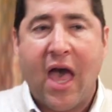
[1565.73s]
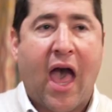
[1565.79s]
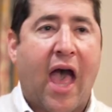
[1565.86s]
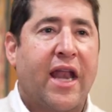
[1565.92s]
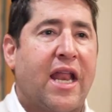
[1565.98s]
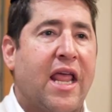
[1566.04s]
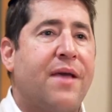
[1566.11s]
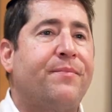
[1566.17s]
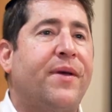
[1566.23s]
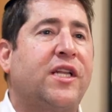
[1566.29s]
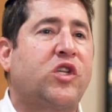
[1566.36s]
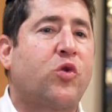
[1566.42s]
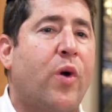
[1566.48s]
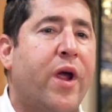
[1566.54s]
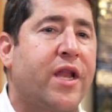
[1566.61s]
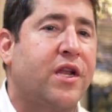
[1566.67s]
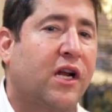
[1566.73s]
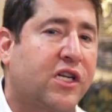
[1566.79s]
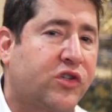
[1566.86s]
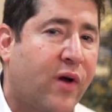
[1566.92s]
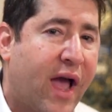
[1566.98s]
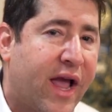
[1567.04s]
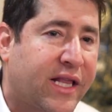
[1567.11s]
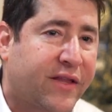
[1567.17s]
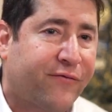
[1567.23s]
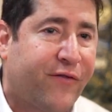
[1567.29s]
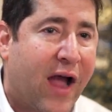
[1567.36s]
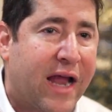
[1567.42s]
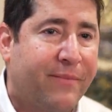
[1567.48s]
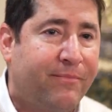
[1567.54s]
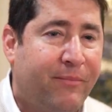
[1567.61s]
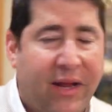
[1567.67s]
and in between you're trying to
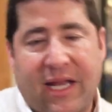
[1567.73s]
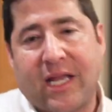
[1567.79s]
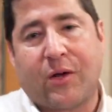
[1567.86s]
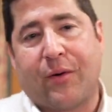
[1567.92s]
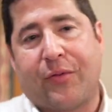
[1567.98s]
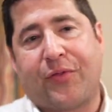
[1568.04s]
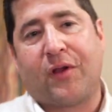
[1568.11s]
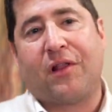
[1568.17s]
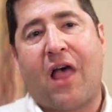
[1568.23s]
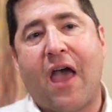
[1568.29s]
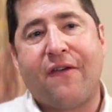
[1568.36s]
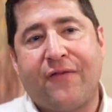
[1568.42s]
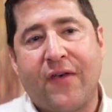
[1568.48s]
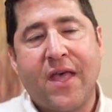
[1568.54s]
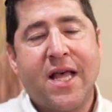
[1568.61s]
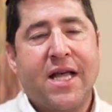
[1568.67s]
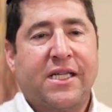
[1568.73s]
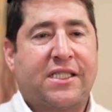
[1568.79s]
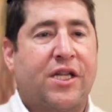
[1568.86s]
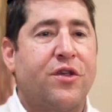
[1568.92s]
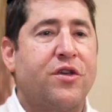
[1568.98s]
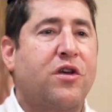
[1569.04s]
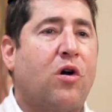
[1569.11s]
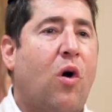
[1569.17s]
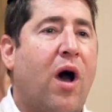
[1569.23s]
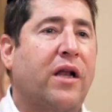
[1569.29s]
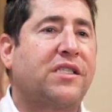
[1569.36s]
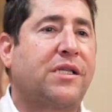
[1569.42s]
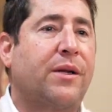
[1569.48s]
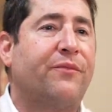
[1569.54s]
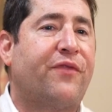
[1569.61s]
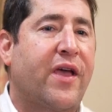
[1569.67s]
find meaning with your life, so you go on
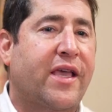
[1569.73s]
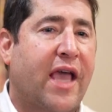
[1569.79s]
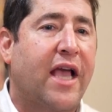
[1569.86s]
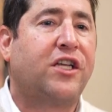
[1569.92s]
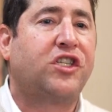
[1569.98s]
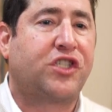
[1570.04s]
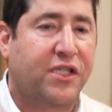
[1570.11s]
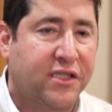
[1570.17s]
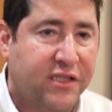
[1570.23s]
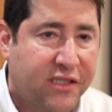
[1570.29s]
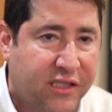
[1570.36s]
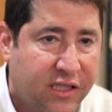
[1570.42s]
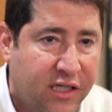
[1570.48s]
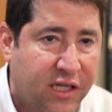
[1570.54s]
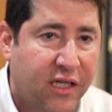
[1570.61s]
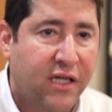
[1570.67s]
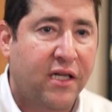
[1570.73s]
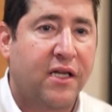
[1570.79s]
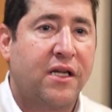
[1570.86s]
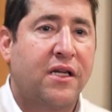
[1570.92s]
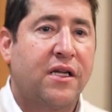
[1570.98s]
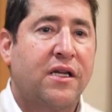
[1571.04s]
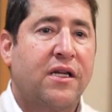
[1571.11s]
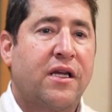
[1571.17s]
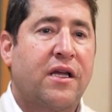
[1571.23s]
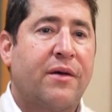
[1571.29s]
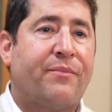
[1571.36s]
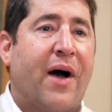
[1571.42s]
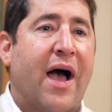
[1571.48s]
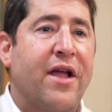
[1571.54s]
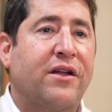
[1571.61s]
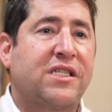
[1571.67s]
some vacations,
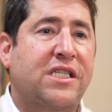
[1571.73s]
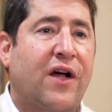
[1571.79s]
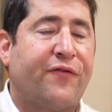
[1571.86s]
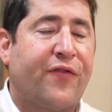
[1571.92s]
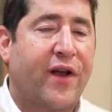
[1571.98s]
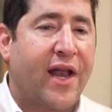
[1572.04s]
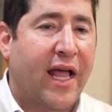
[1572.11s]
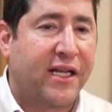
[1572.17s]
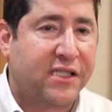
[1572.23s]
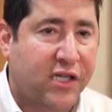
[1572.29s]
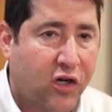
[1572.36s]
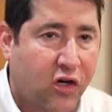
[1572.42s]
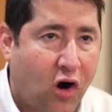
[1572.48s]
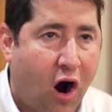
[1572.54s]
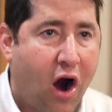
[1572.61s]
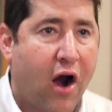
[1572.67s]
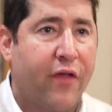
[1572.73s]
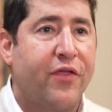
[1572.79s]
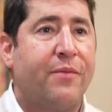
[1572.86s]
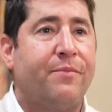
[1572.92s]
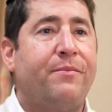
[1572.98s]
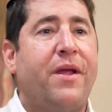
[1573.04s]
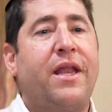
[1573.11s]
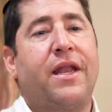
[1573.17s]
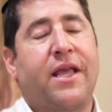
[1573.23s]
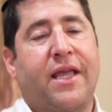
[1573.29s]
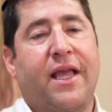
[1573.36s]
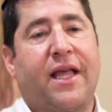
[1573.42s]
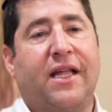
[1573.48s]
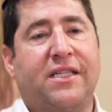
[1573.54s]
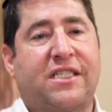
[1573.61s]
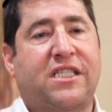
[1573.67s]
buy yourself a nicer car, and the meaning
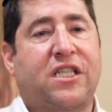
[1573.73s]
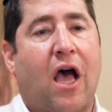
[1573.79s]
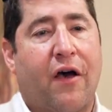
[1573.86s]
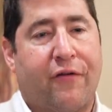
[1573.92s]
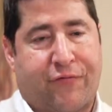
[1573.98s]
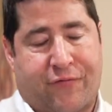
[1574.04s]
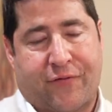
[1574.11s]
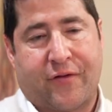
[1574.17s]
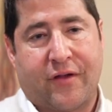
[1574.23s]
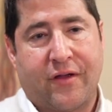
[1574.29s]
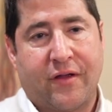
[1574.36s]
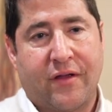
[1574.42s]
is stuff.